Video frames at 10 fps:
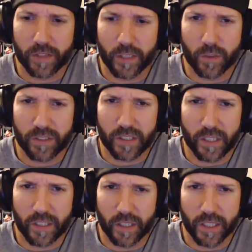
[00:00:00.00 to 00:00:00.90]
like, wasn't
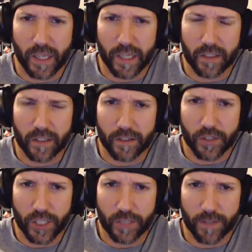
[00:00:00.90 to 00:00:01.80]
he like editor
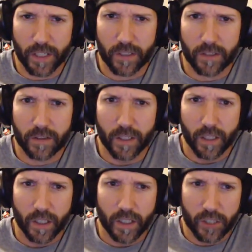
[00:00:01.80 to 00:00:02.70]
in chief there
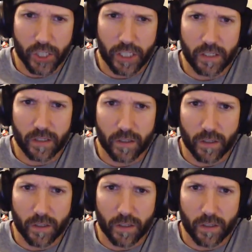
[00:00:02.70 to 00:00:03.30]
and shit?